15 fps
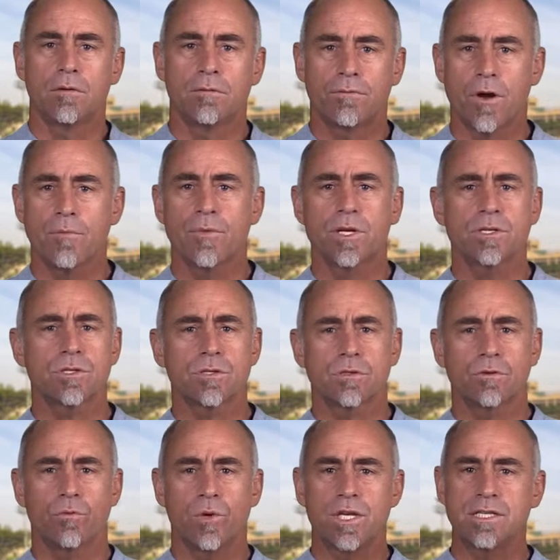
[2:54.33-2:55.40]
From this,
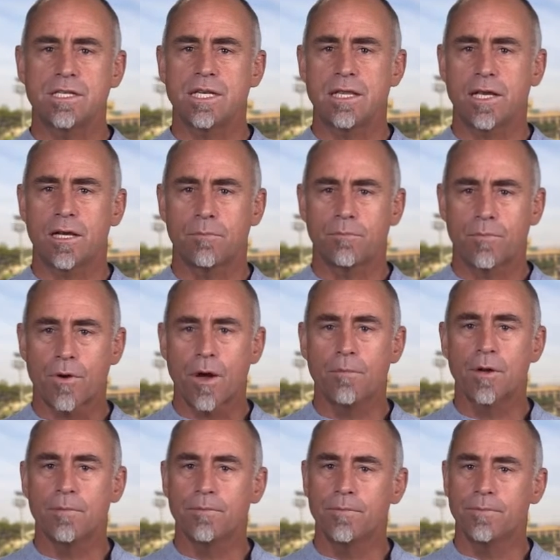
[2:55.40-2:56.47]
we see that a
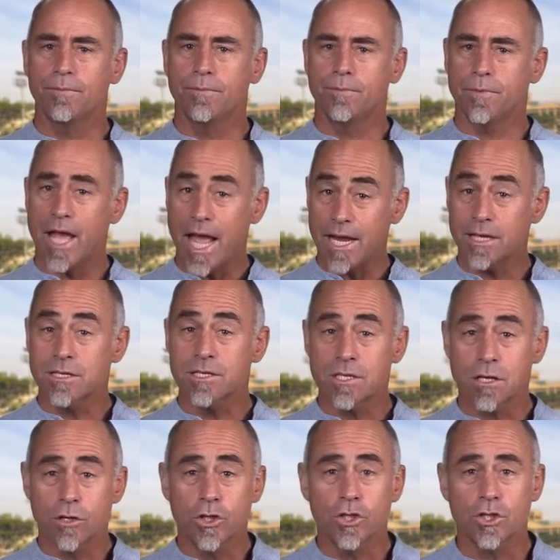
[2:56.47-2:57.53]
problem and its
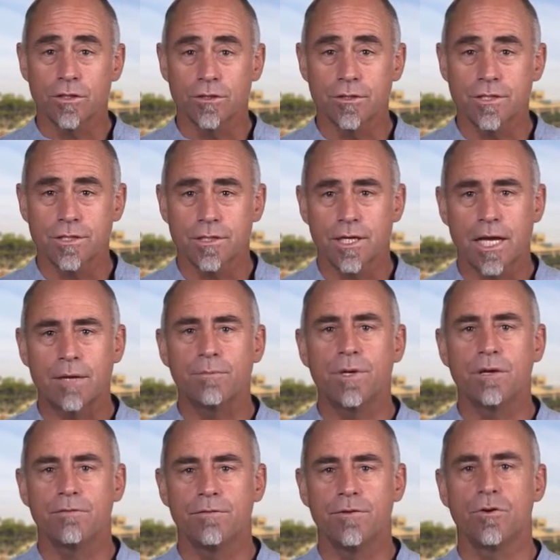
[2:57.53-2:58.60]
solutions can
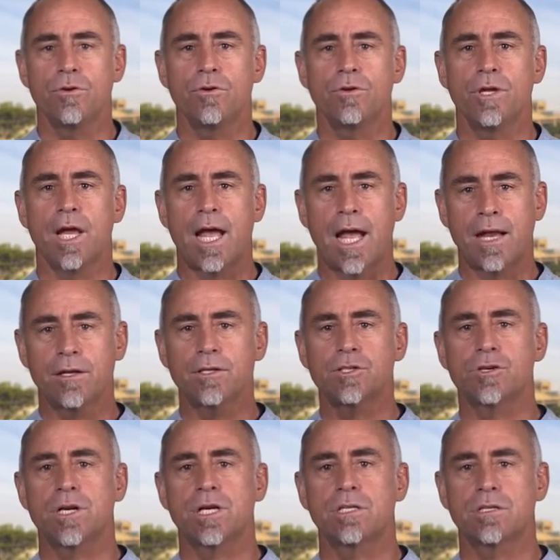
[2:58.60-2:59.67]
be viewed and
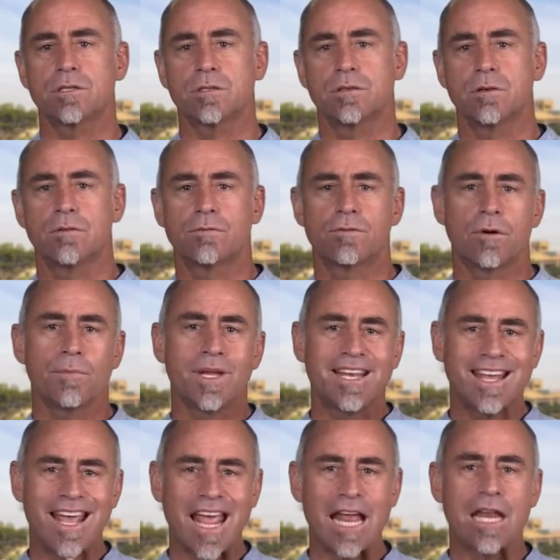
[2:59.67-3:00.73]
addressed from in
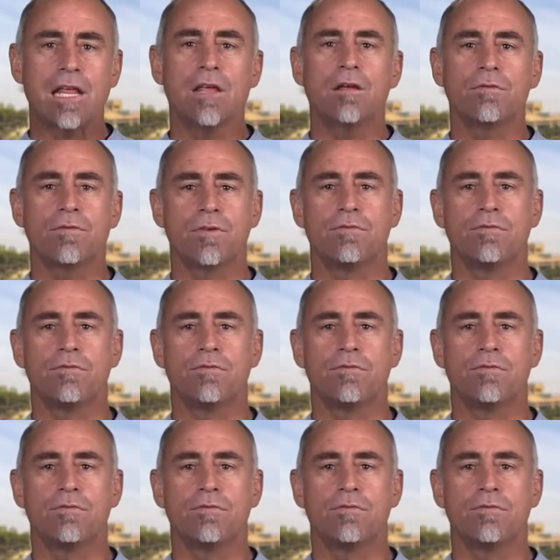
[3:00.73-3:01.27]
any of the